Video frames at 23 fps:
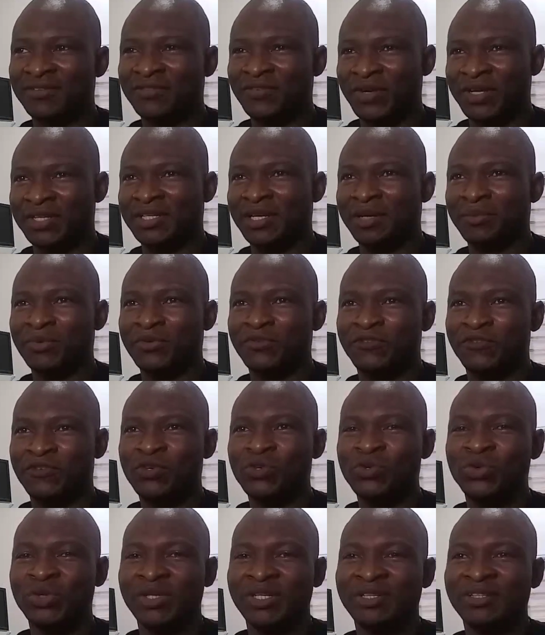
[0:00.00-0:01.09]
For example,
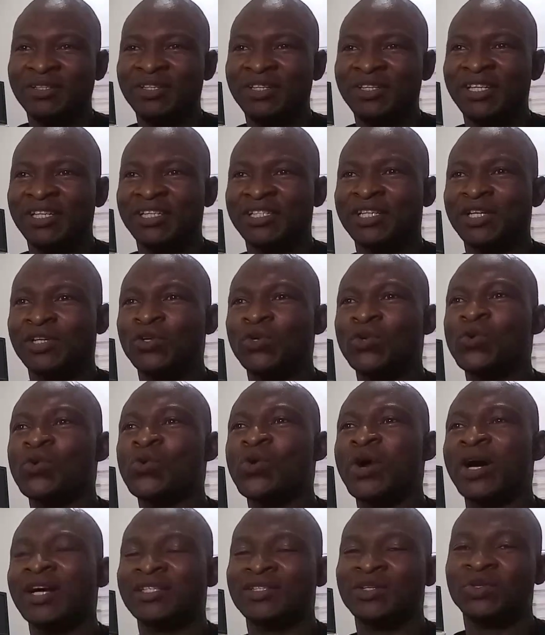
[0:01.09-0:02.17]
fluid is a
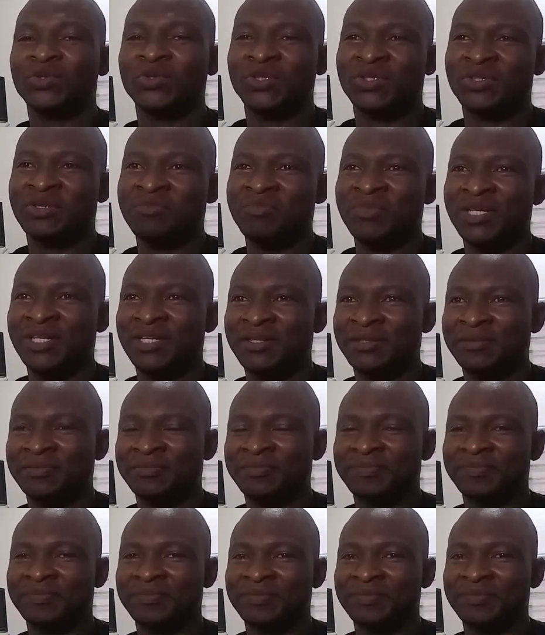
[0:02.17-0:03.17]
low attenuating medium.